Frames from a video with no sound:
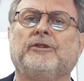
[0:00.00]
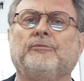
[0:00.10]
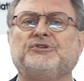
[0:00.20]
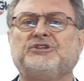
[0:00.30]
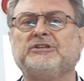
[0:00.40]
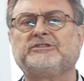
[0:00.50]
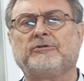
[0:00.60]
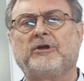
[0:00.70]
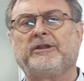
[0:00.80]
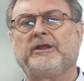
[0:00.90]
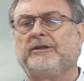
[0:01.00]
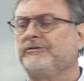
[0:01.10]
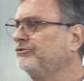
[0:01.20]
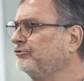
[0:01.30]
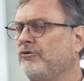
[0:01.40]
The machines are running
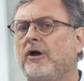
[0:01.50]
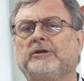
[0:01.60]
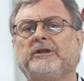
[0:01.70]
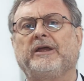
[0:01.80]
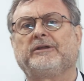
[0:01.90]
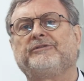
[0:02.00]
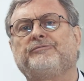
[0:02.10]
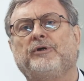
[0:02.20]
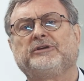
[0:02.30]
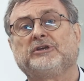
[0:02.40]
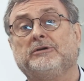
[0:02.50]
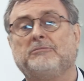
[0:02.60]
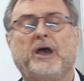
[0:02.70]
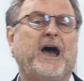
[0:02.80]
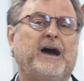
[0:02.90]
in a strong negative pressure,
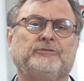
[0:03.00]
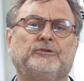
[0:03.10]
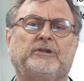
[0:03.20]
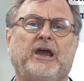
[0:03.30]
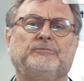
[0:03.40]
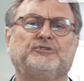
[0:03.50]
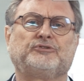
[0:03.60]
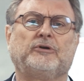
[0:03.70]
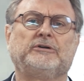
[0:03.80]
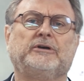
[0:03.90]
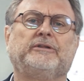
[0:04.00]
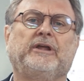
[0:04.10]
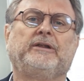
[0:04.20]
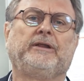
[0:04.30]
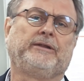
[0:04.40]
100 times stronger
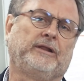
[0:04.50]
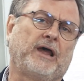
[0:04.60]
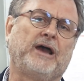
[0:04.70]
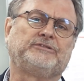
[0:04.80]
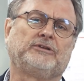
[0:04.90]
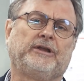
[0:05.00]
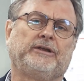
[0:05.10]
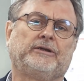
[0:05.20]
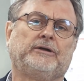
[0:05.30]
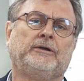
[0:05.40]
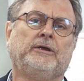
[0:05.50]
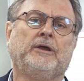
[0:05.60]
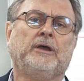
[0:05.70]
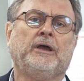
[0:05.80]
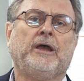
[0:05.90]
than in an isolator.
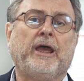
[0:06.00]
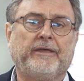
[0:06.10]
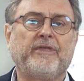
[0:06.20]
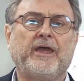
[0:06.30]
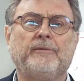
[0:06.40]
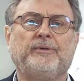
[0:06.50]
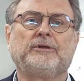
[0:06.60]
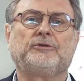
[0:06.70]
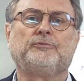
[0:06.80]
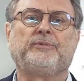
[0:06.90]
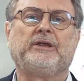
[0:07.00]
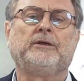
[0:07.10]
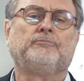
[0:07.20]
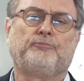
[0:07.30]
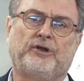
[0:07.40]
And they are built to
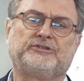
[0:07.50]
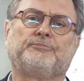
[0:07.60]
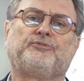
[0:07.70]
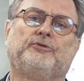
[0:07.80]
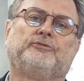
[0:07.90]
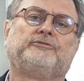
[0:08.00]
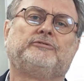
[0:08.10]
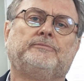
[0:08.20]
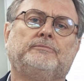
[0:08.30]
be pressure-proof.